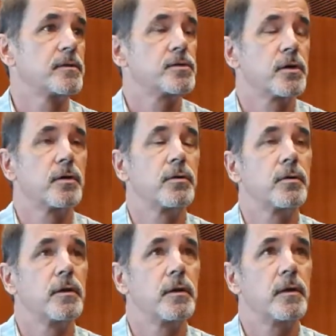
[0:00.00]

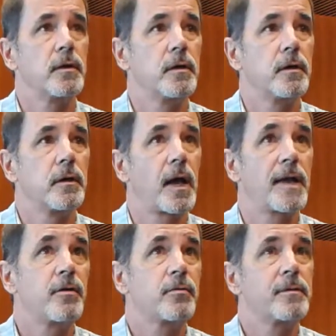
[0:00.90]
So I
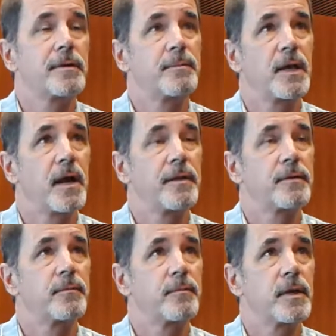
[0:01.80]
don't
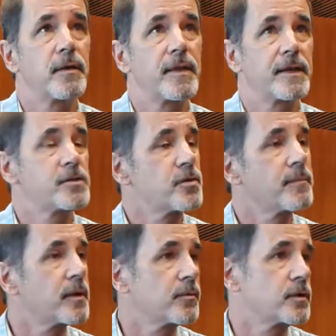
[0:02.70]
beyond that answer.
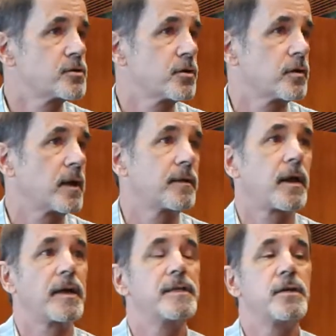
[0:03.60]
I'm not really sure.
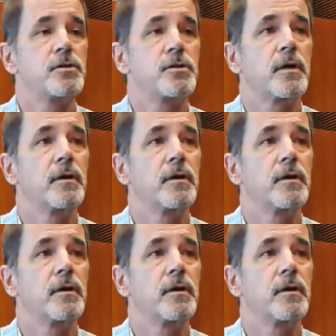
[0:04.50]
I teach